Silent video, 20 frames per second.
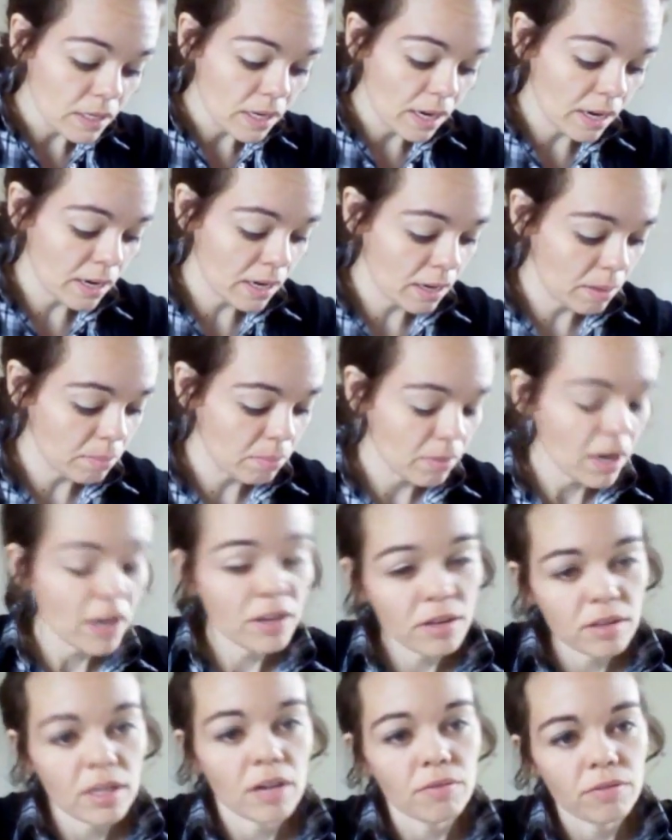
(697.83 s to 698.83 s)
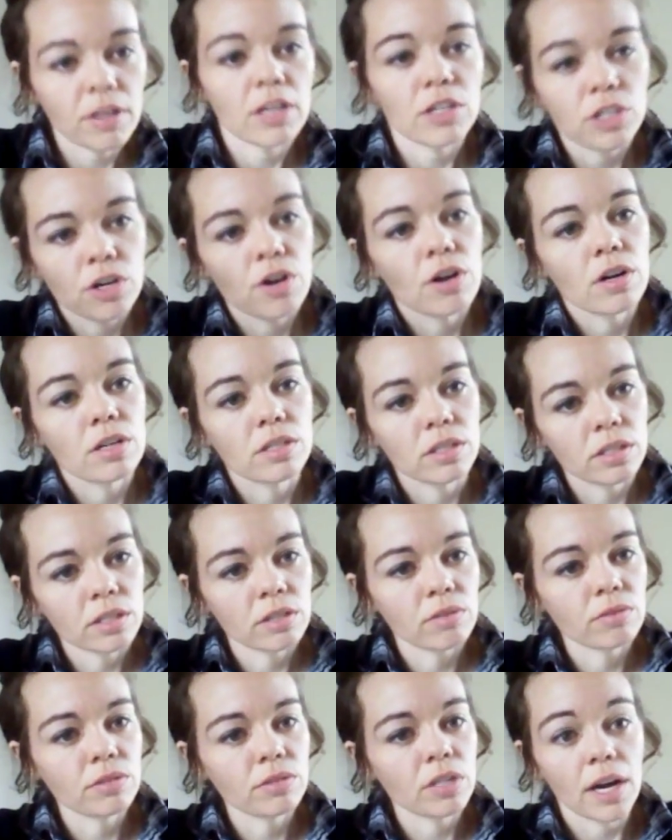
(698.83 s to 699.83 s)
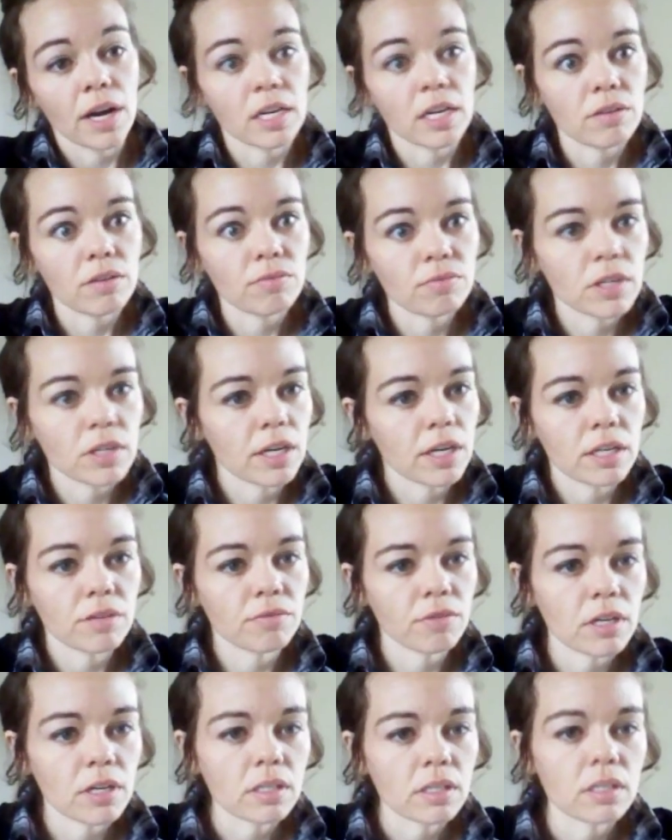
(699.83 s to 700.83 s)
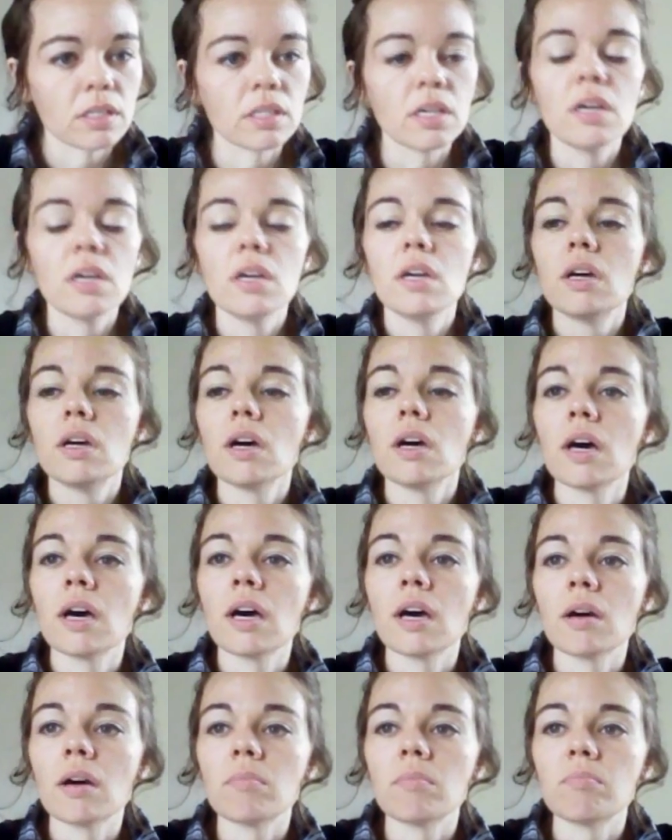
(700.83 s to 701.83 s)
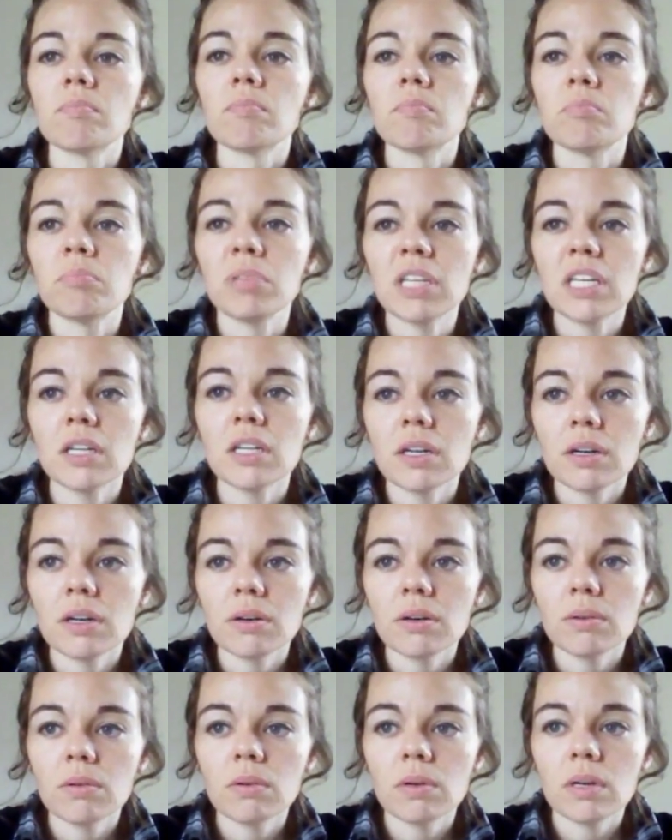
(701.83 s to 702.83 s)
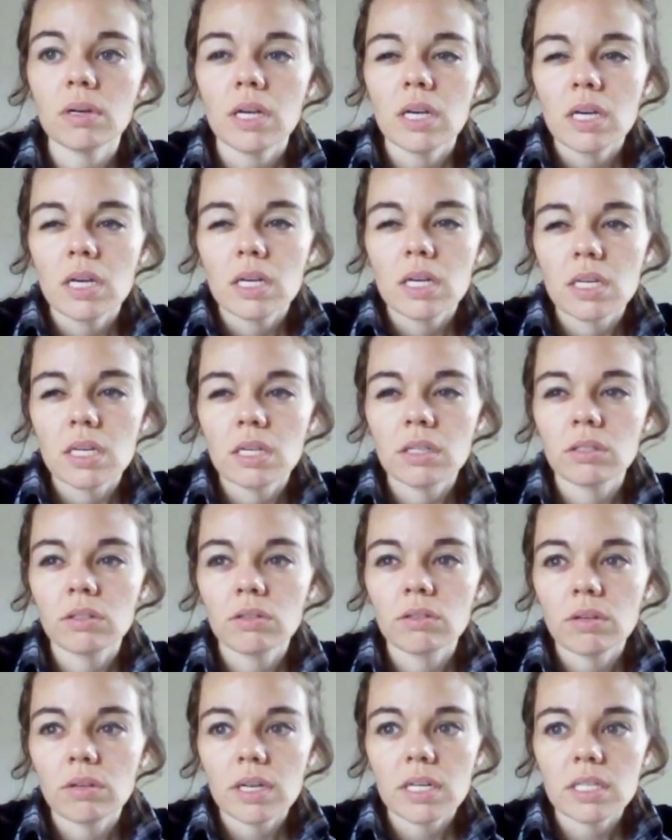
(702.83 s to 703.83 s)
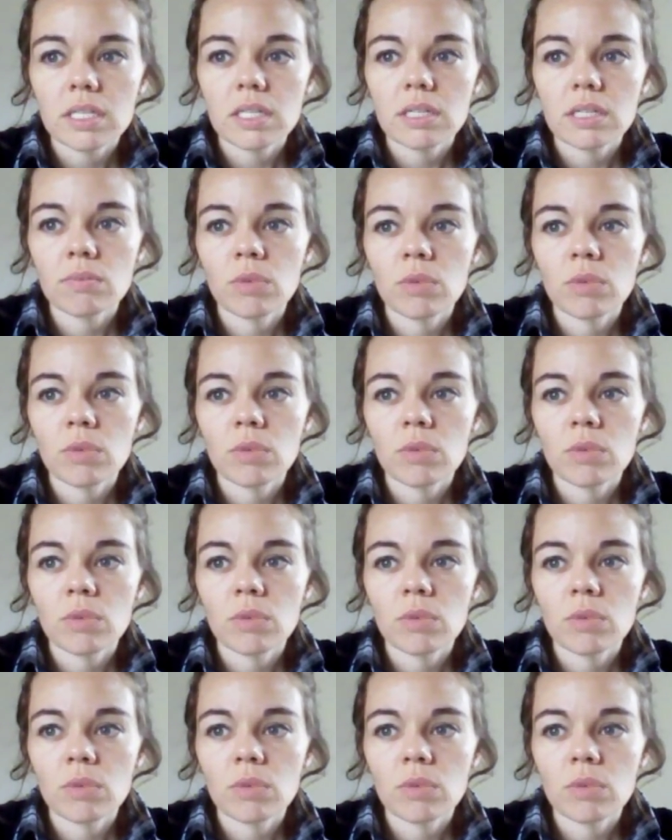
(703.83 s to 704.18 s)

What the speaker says: Other than that, flashcards, little tiny phrases, bingo is great.